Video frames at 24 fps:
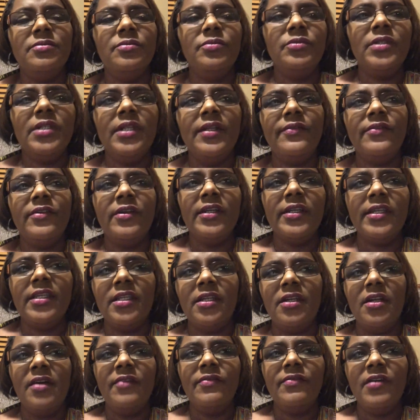Whenever I get
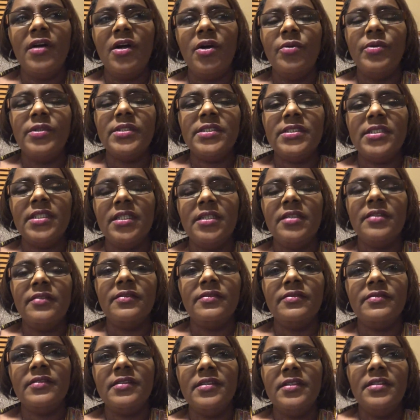off, I always think of
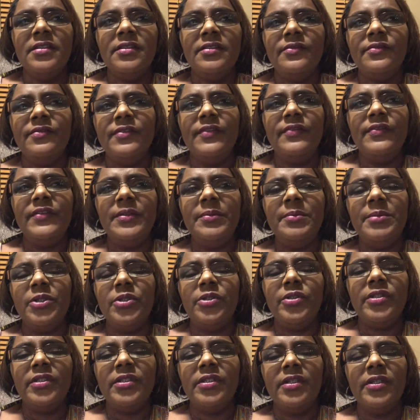50
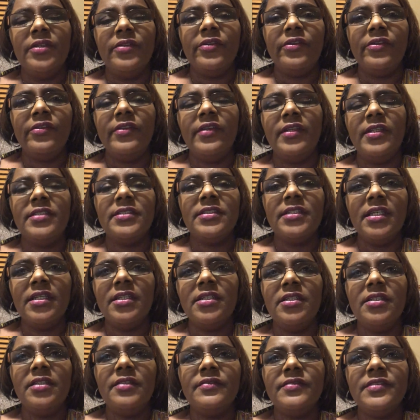million other things I
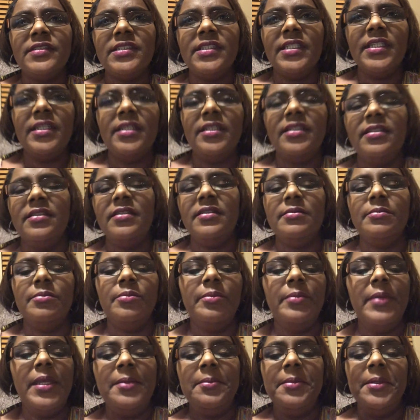could have said
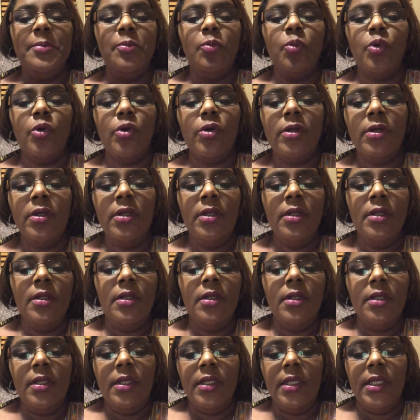and maybe more
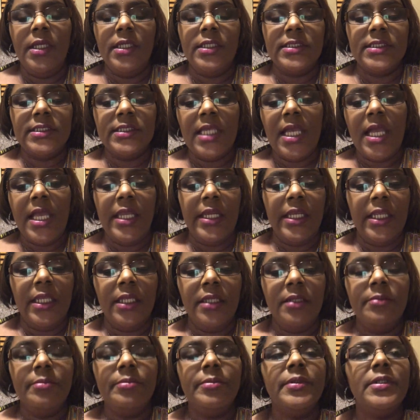
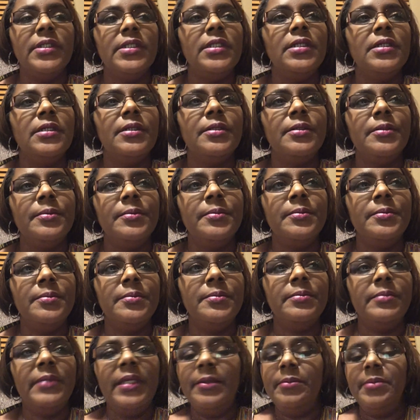exciting, but
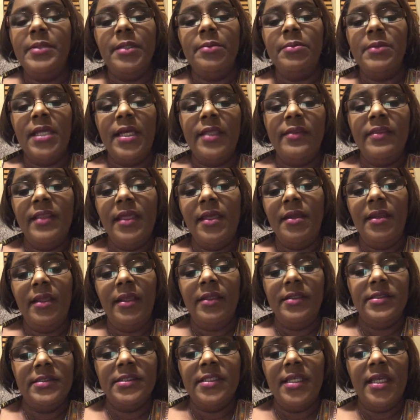maybe I'm not that
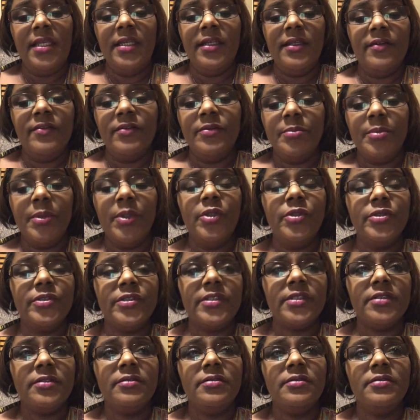exciting of a
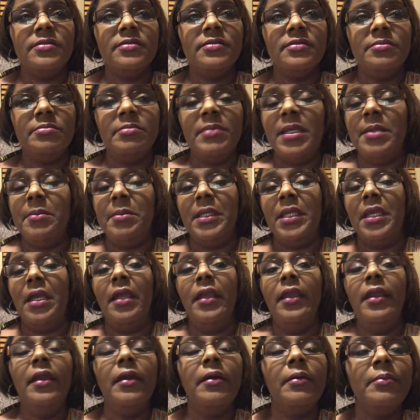person. Maybe I
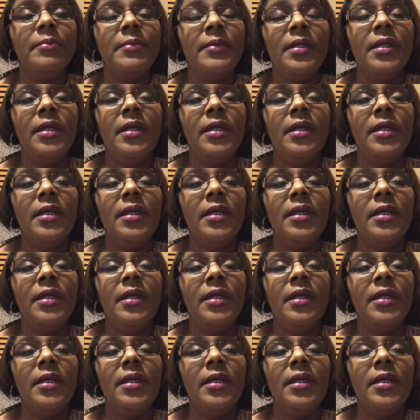am.